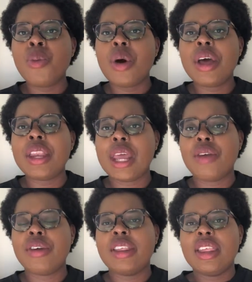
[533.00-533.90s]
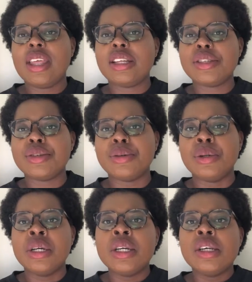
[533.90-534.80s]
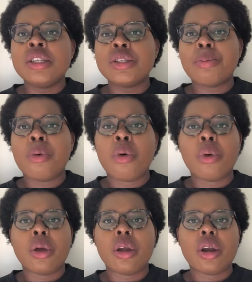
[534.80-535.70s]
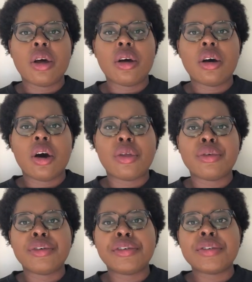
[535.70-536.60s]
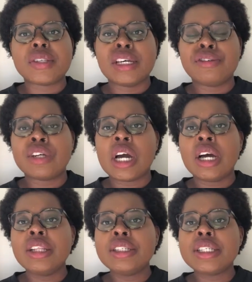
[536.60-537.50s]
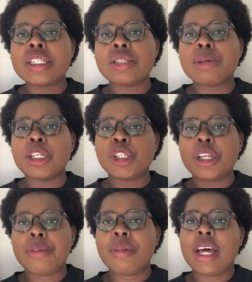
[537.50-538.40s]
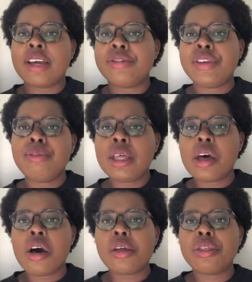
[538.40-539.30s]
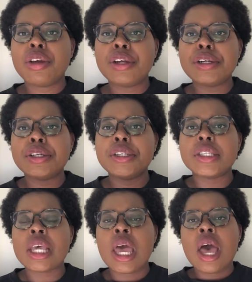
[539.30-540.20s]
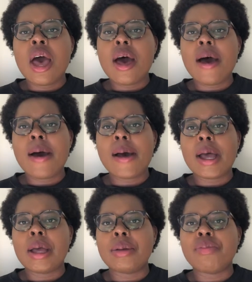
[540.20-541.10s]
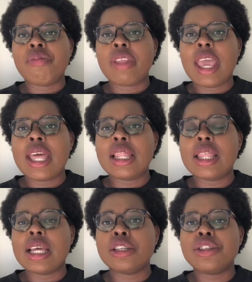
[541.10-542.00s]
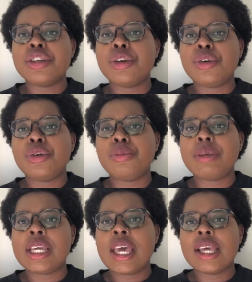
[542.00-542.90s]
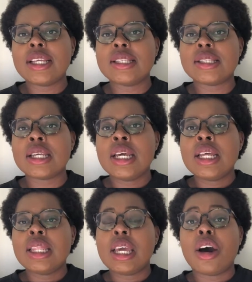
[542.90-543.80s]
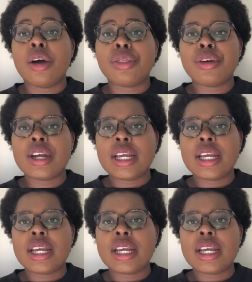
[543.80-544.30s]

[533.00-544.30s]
one, I really like to support authors of color, especially Black female authors, and then two, because the author